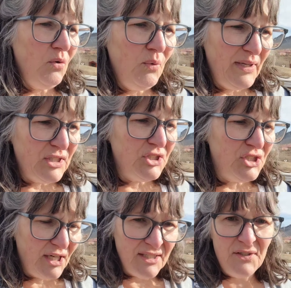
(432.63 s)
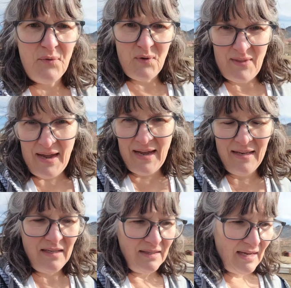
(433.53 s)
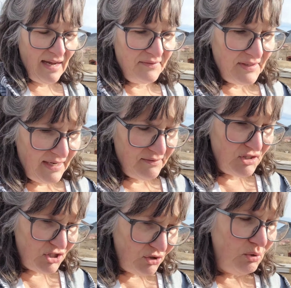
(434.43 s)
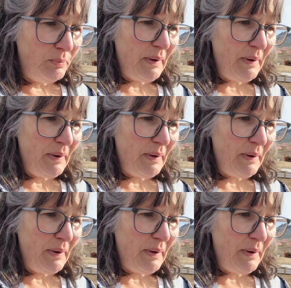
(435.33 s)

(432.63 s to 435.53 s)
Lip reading: which just for that, they have to have 2